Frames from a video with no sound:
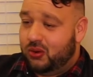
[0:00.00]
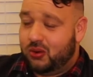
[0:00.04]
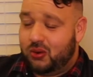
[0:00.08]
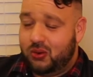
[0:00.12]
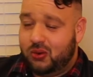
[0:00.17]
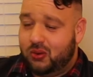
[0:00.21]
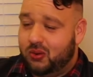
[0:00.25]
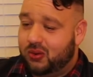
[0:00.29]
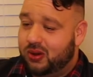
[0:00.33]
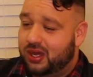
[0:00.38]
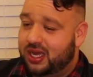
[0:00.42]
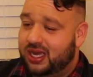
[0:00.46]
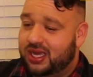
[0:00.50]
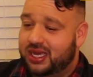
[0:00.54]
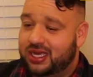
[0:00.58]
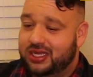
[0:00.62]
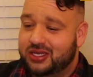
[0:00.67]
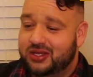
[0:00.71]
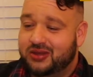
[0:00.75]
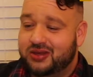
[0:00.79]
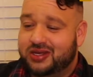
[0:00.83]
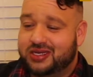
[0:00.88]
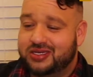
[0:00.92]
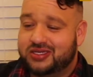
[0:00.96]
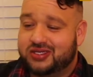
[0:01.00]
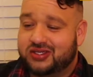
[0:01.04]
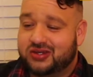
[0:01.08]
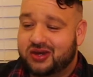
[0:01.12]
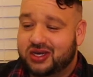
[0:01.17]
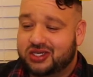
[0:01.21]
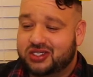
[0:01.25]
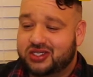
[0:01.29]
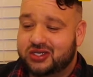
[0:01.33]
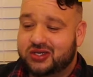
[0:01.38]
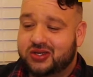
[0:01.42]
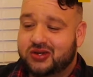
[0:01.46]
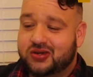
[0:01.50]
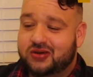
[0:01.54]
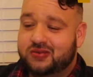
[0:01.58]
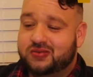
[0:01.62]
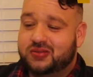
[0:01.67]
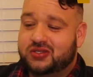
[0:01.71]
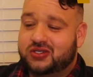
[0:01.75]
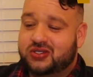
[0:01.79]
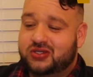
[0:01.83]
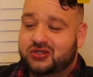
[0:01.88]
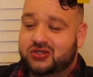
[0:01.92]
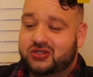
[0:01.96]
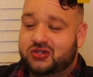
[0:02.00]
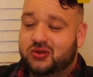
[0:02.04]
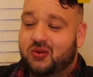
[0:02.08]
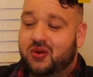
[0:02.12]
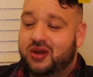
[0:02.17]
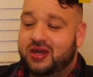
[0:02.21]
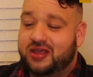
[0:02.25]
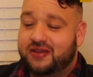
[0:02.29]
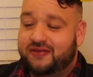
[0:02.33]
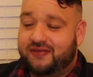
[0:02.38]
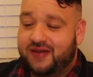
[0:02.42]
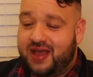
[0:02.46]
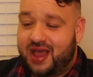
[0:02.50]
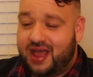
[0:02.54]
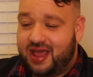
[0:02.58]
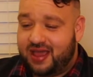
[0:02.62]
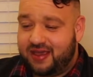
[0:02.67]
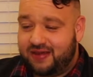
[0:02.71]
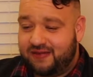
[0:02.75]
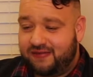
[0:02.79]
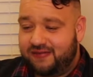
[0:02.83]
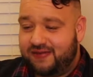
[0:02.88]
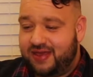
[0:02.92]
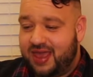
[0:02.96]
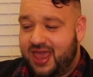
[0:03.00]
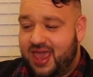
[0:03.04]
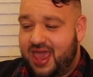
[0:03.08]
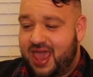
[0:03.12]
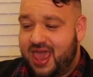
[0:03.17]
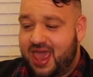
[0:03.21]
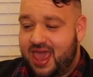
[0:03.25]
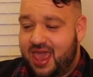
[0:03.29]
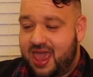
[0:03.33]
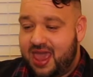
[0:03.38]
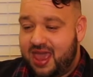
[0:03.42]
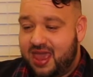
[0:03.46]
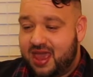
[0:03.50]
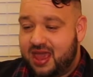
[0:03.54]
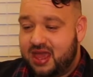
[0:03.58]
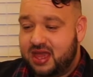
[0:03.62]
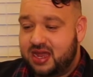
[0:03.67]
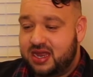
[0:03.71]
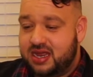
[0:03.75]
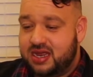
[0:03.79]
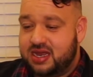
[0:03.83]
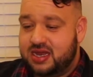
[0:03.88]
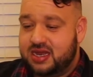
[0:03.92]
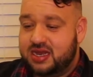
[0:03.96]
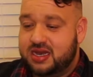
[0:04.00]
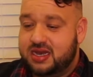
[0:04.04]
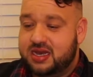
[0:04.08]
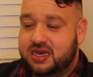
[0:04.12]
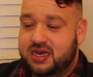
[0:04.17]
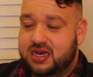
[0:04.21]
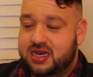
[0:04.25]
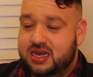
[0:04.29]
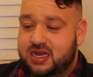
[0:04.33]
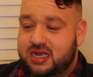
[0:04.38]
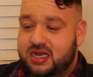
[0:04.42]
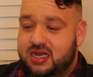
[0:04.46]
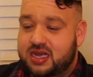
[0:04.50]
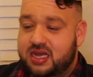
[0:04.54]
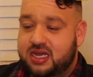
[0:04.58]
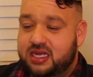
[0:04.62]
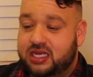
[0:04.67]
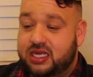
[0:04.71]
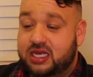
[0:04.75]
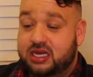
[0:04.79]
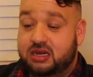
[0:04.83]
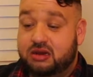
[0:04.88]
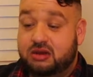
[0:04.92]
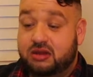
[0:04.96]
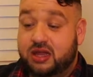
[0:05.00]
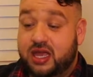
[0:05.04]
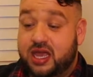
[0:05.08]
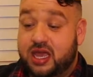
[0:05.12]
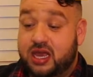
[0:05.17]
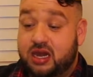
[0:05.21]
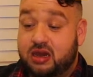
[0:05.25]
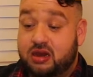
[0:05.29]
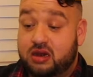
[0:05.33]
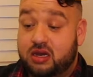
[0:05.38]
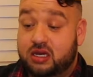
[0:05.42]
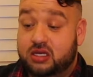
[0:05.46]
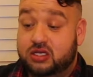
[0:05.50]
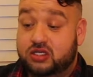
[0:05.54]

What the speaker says: Whew. New construction homes, 225, and a year later,